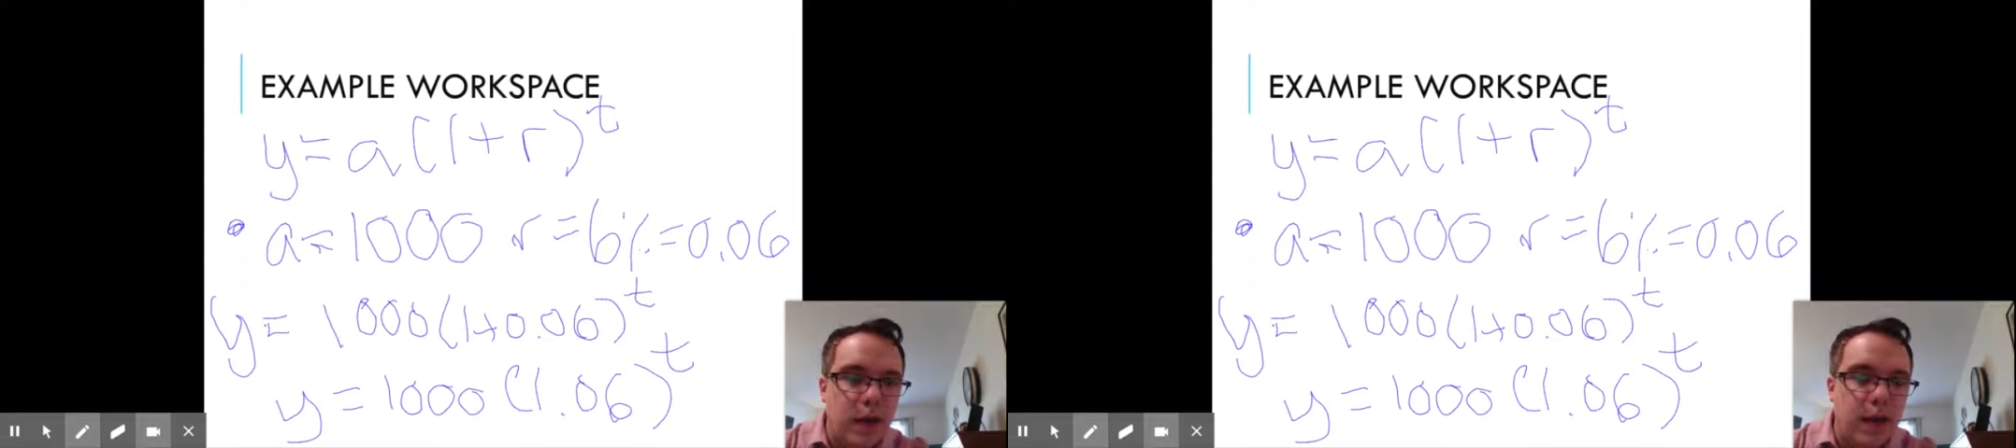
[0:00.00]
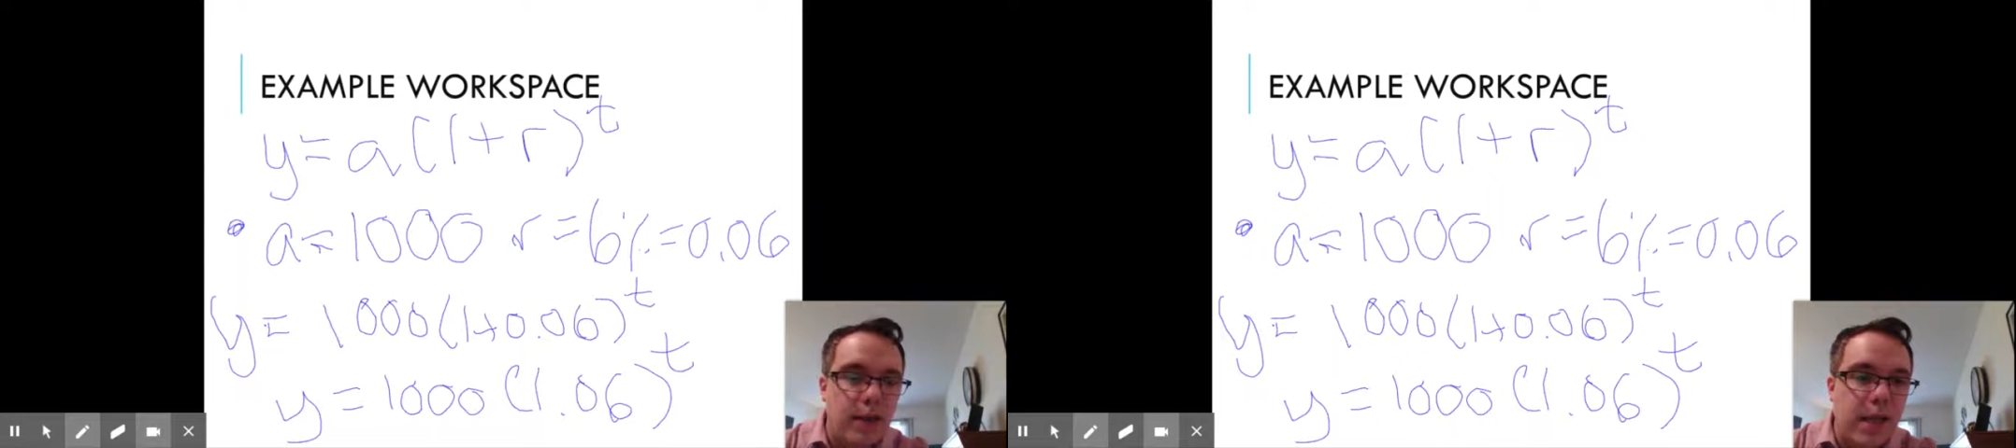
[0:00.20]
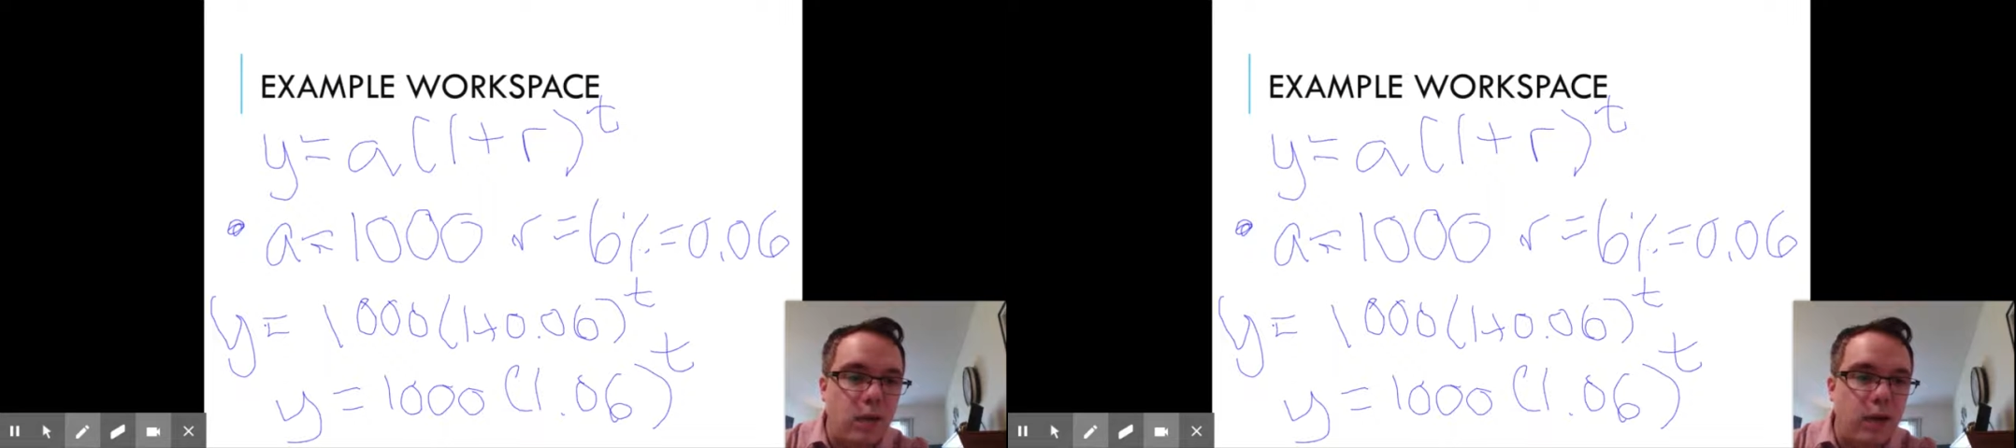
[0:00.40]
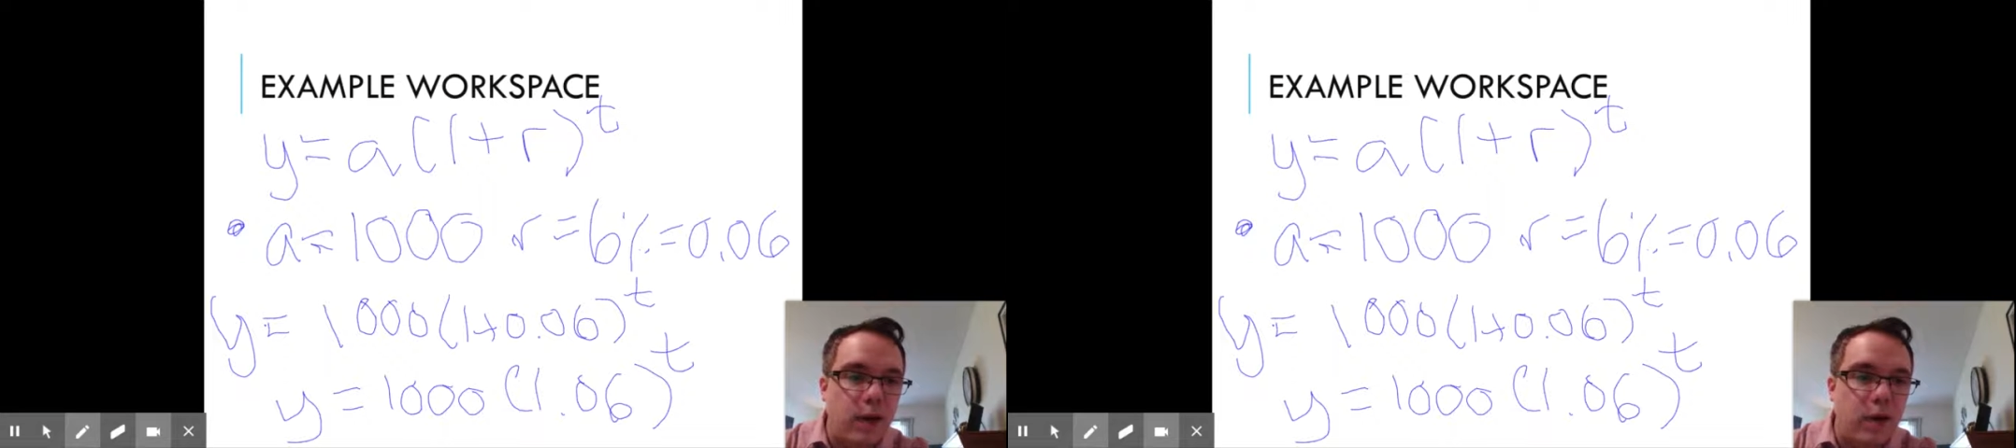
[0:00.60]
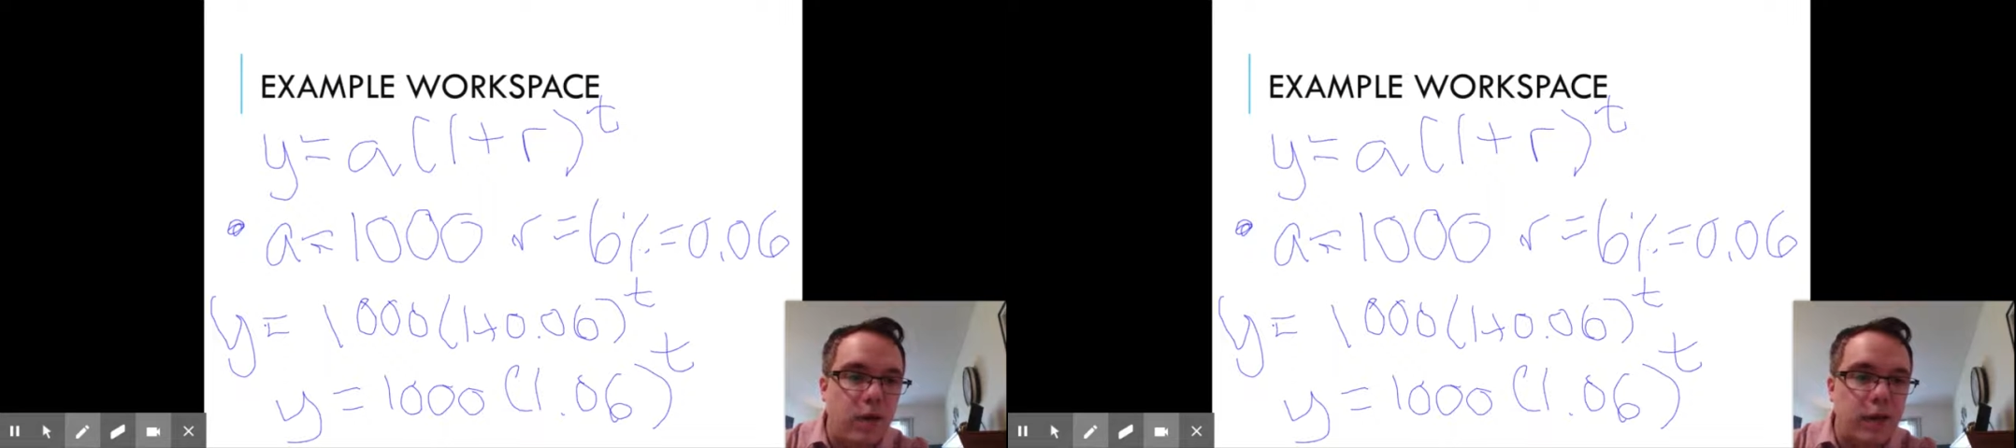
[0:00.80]
And then we
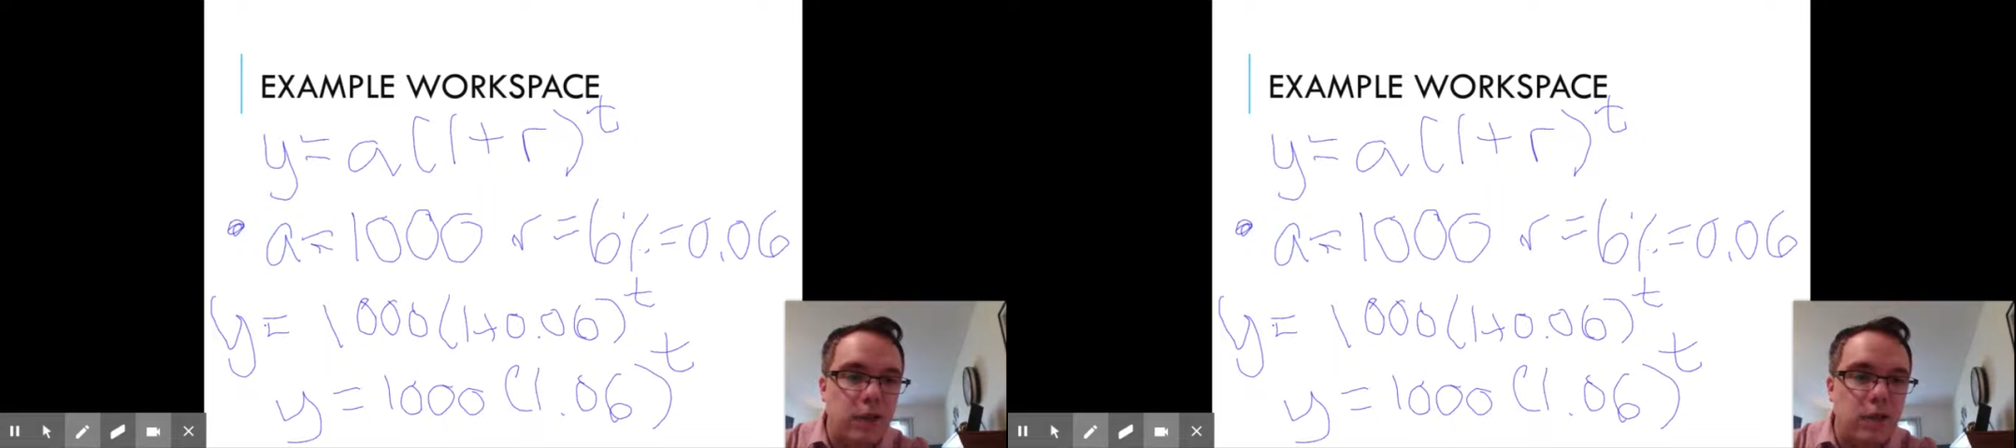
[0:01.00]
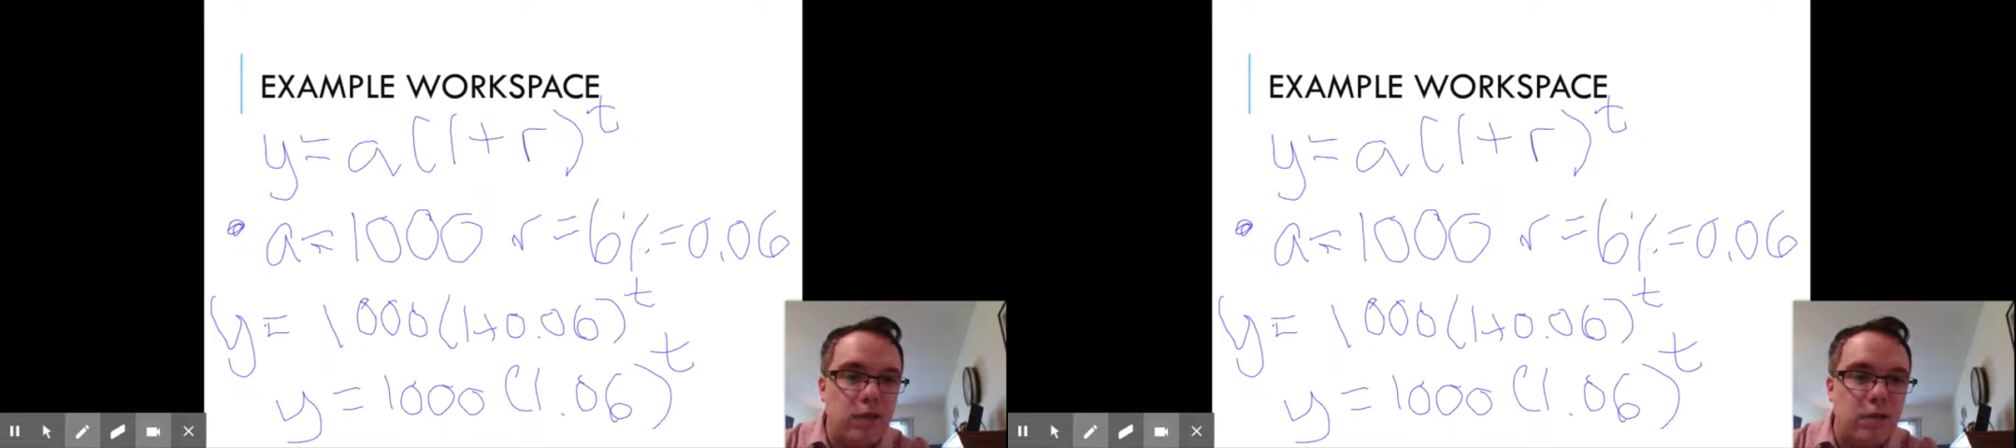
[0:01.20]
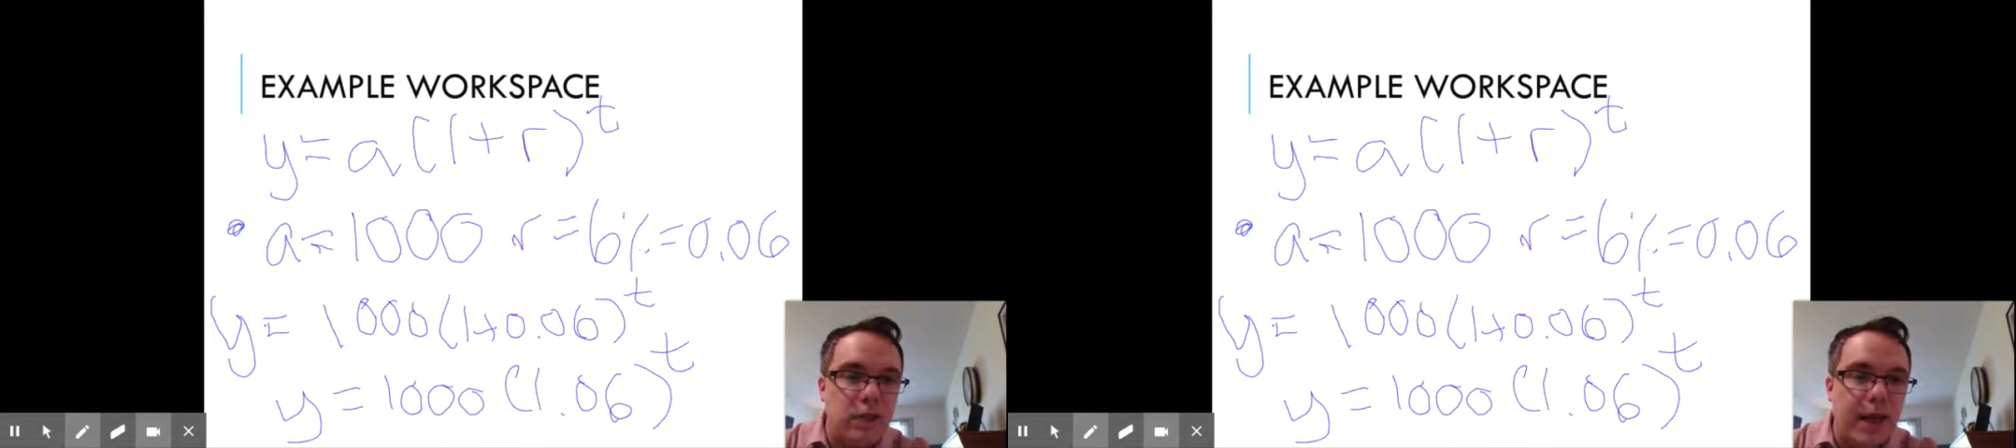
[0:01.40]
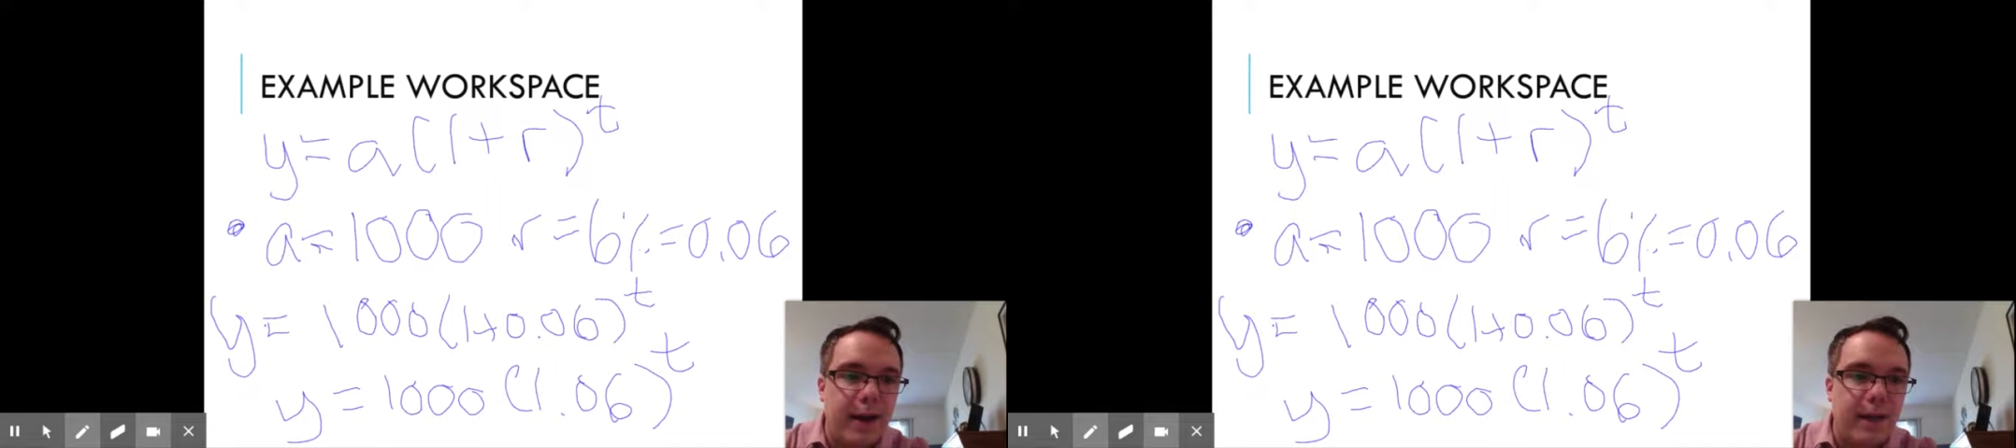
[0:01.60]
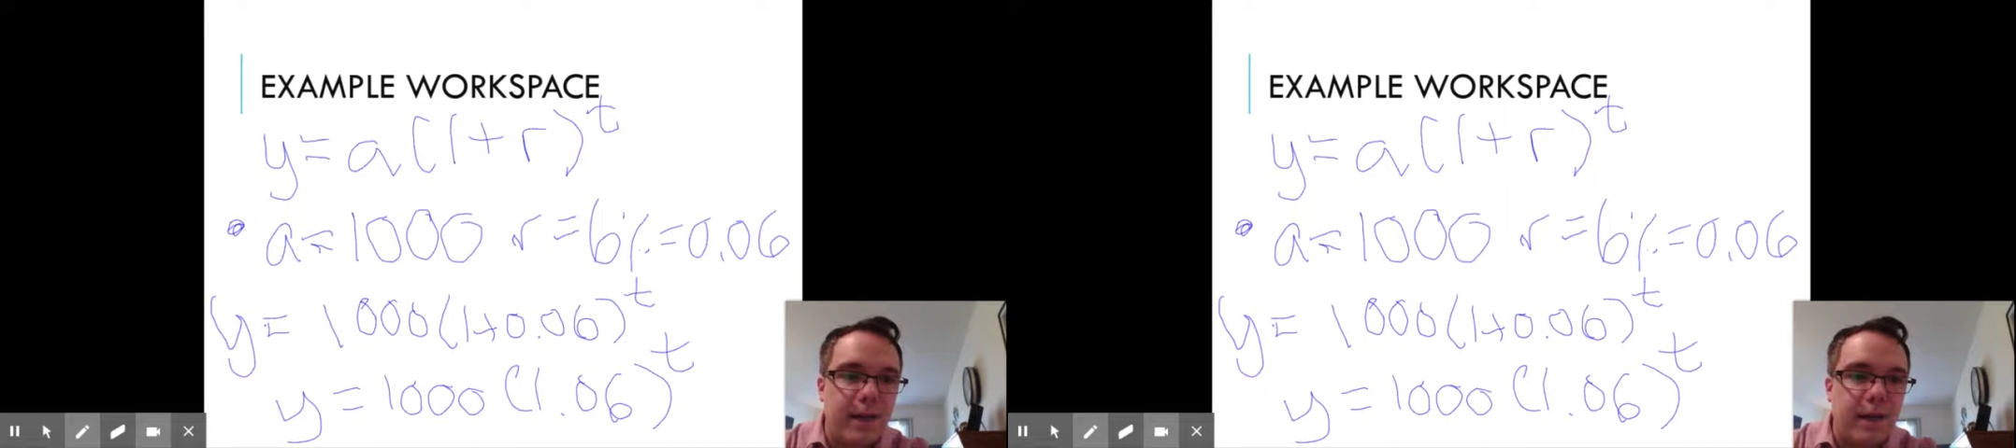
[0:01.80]
are going to use
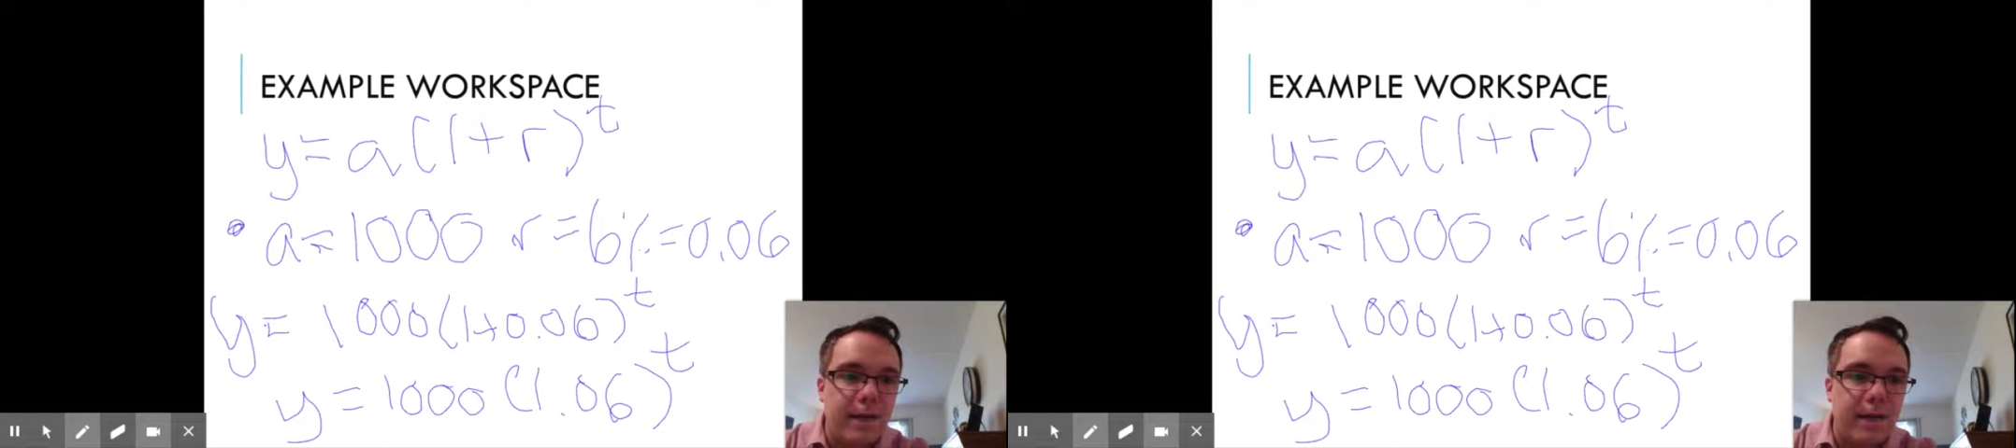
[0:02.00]
that